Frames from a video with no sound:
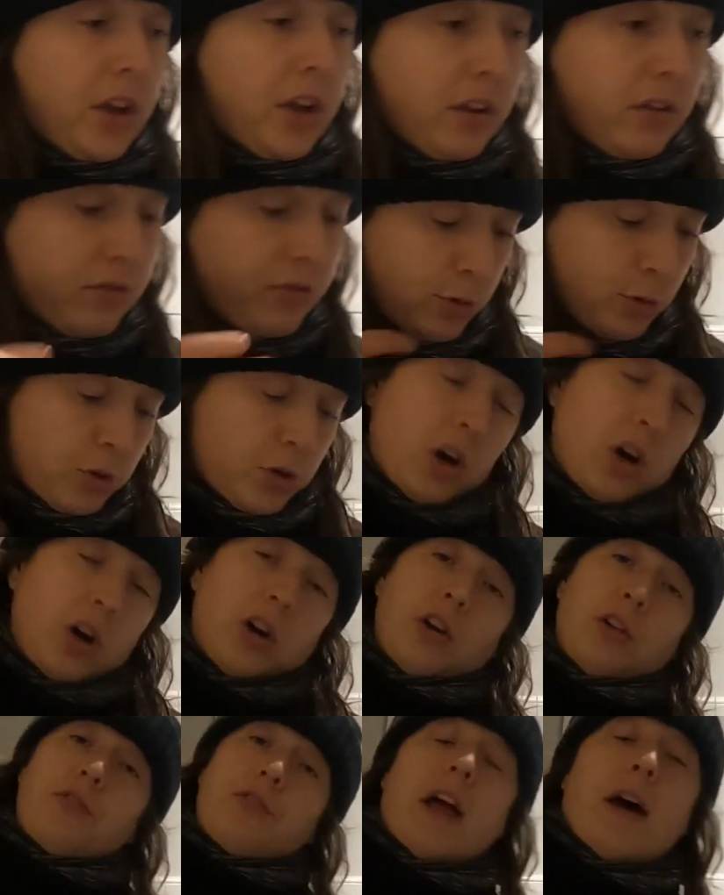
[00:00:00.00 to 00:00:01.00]
going for
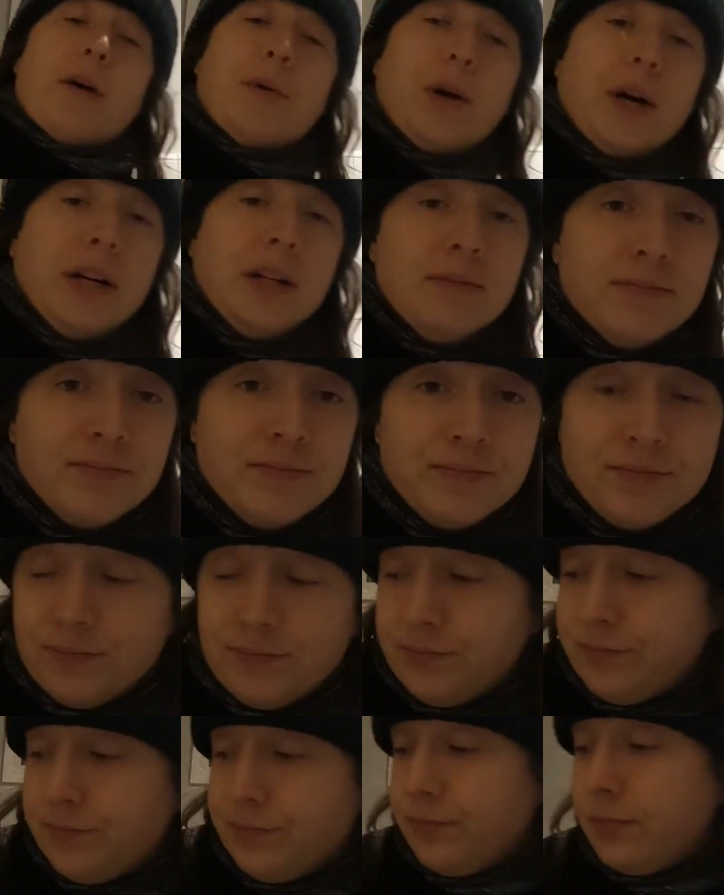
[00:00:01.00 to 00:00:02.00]
cauliflower.
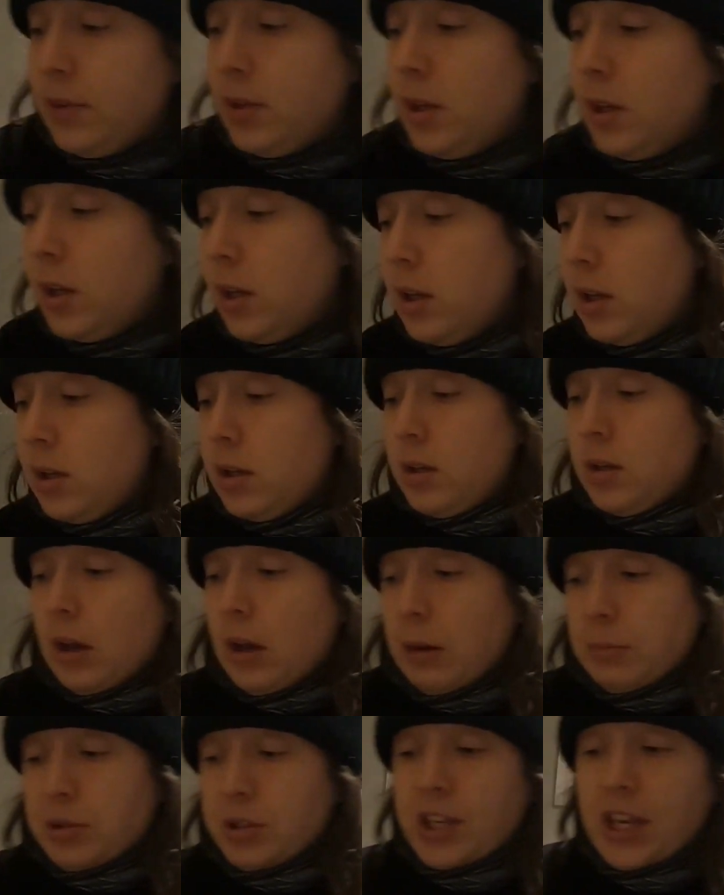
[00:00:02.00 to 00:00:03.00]

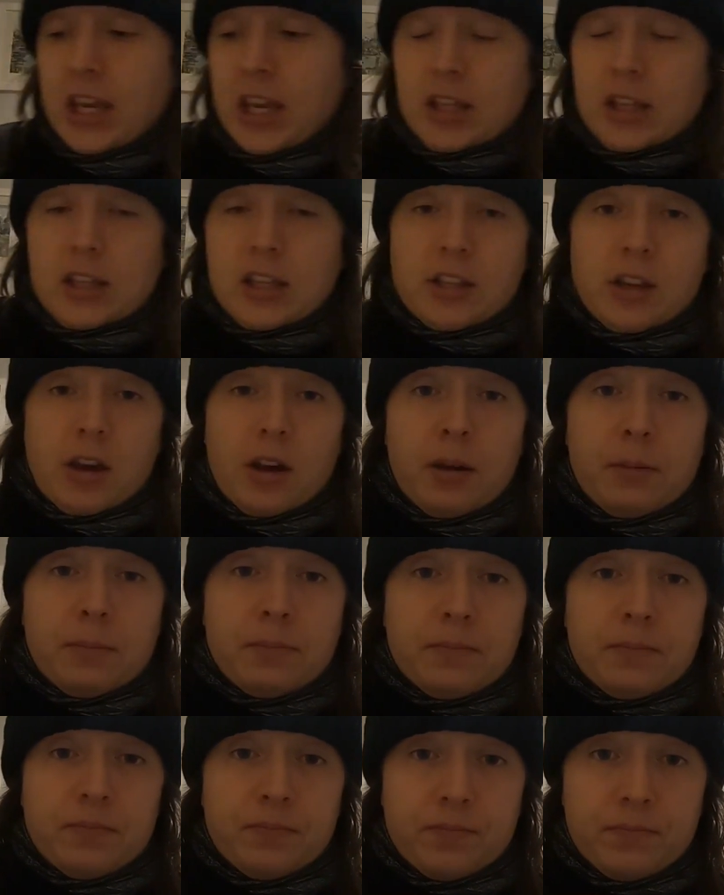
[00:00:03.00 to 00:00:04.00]
I'm just heating this up.
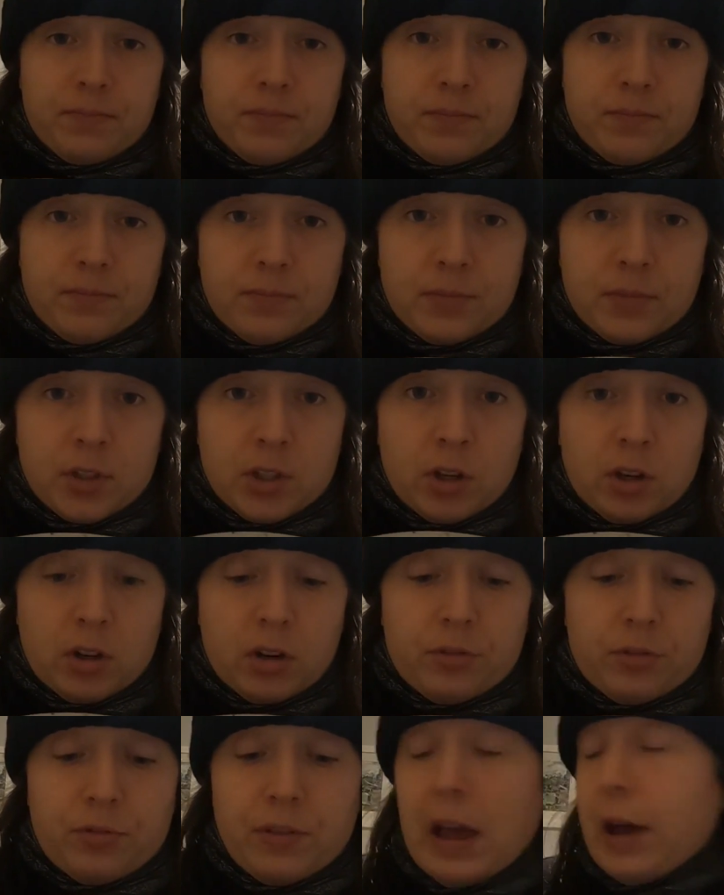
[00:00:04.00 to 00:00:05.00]

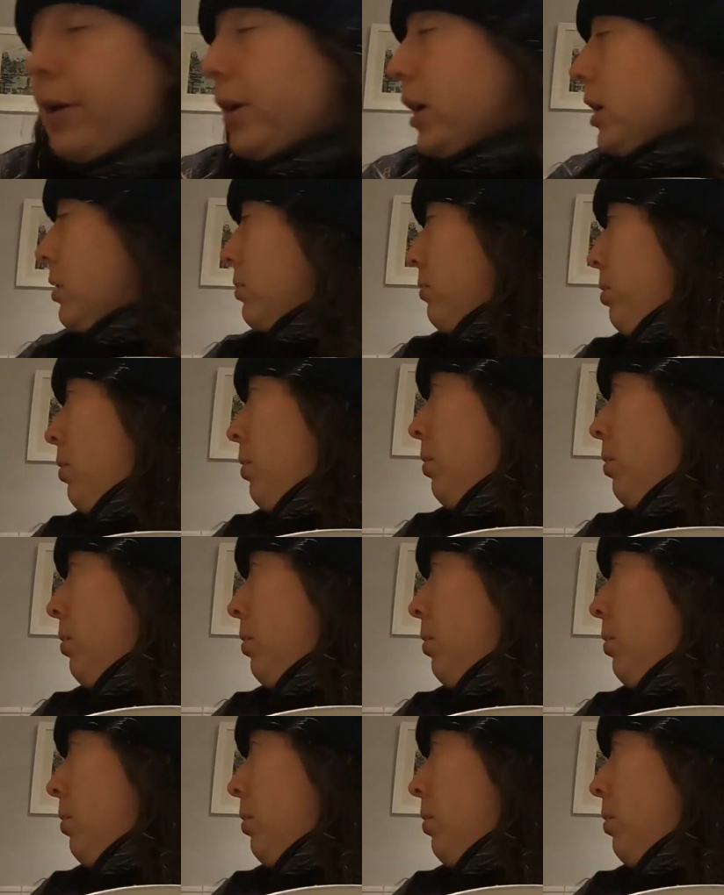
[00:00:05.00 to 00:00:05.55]
Cauliflower,